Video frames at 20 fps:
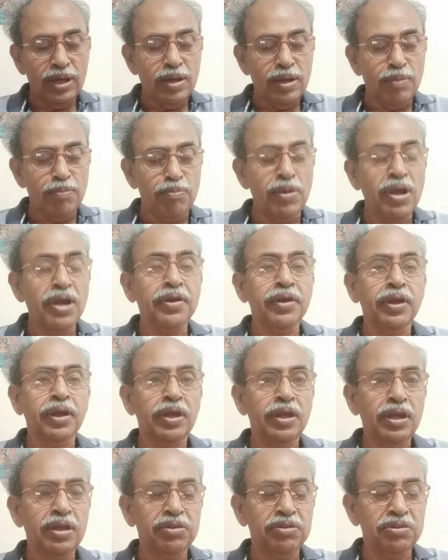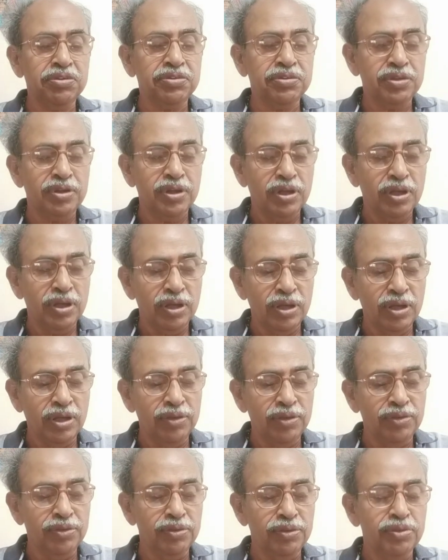Matter can exist in
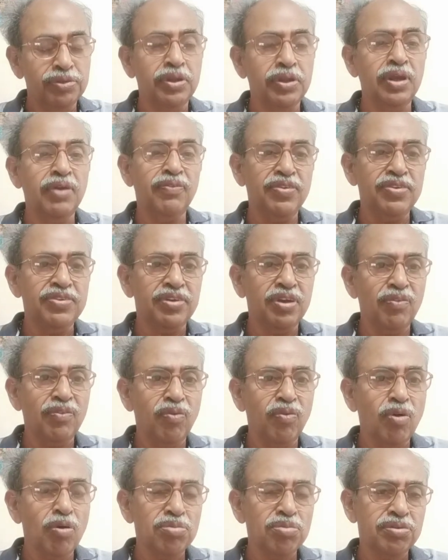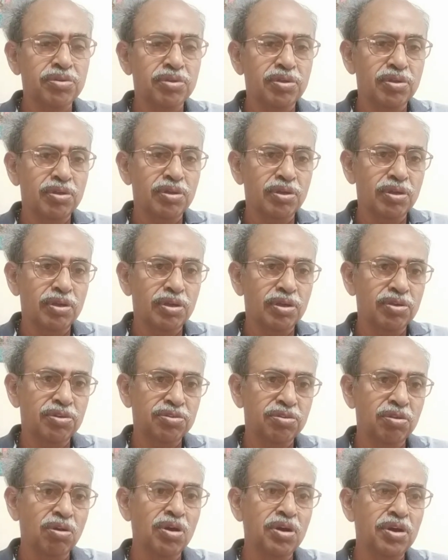three physical forms:
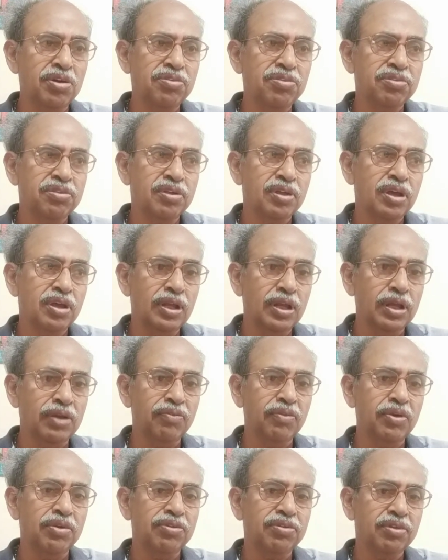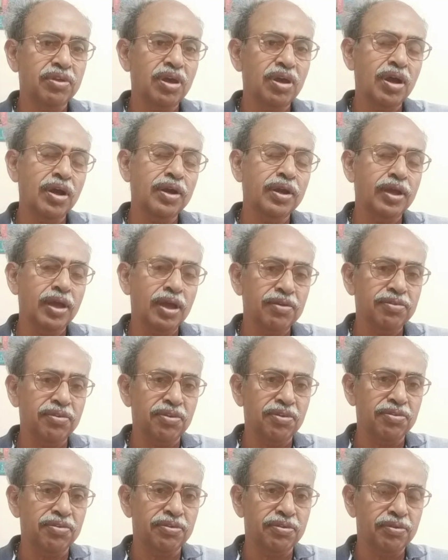solids, liquids and
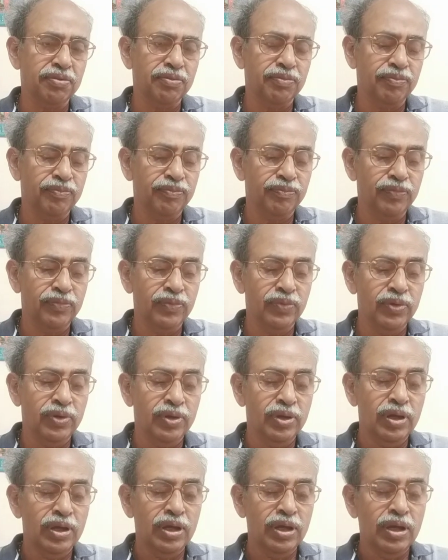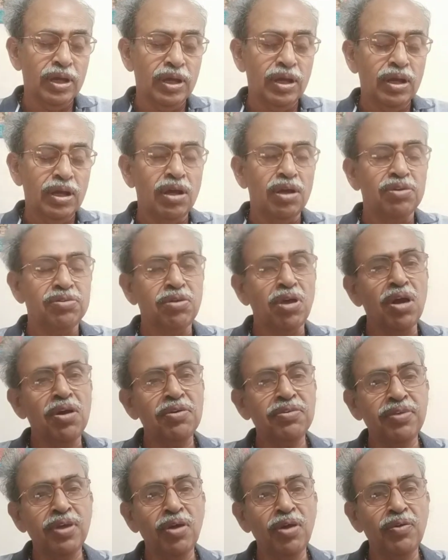gases.
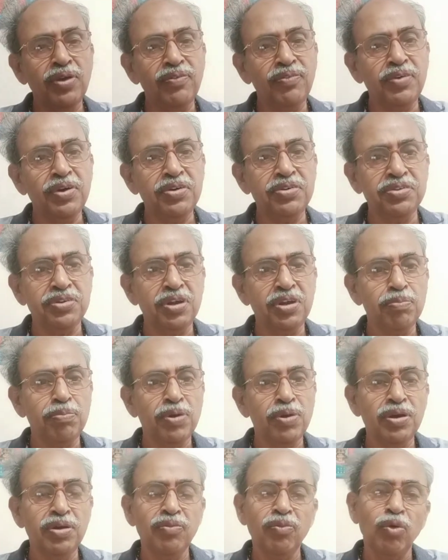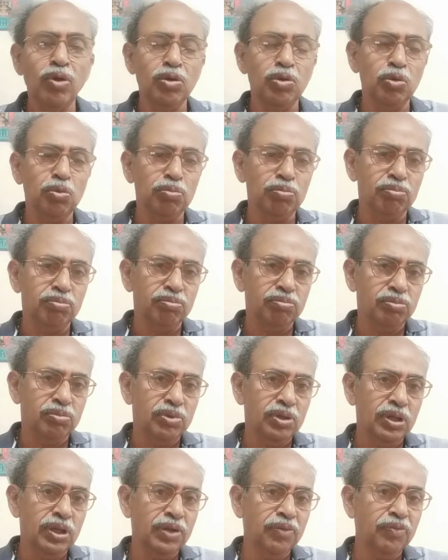Solids have definite shape and volume.
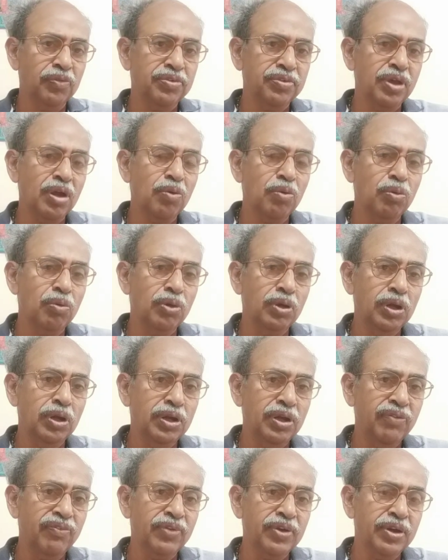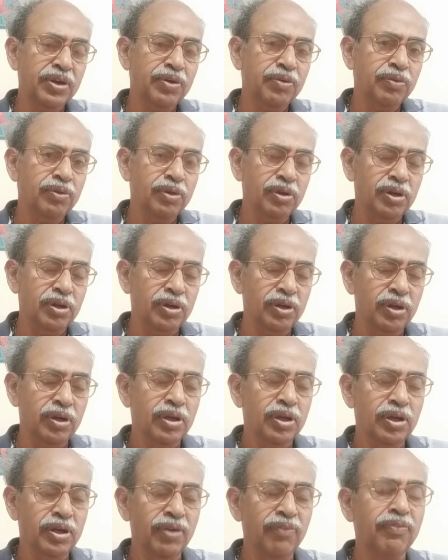Liquids have only different and
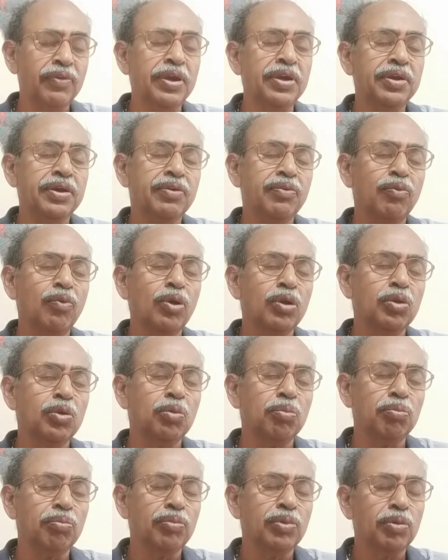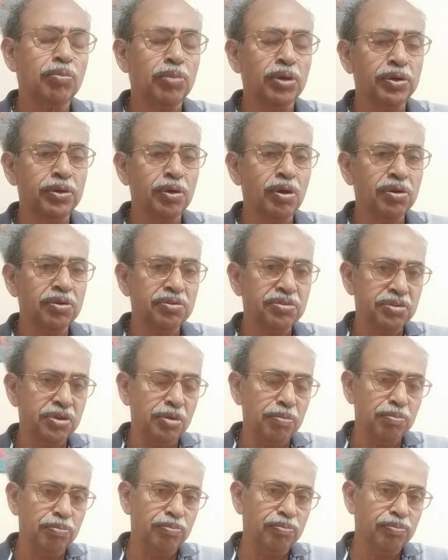definite volume but not shape.